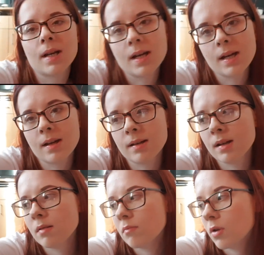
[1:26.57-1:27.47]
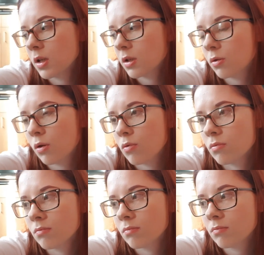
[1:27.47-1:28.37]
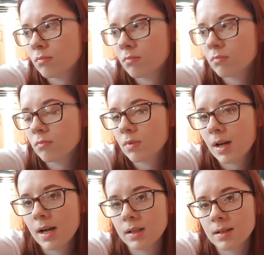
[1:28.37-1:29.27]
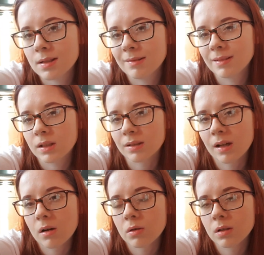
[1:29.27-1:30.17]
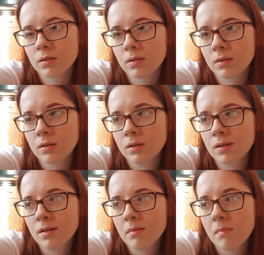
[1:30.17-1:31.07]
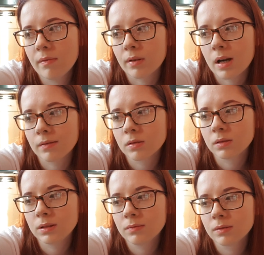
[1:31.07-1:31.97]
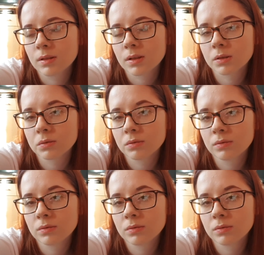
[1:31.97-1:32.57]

and I'm ready to go. And I still have like an hour before I have to leave, so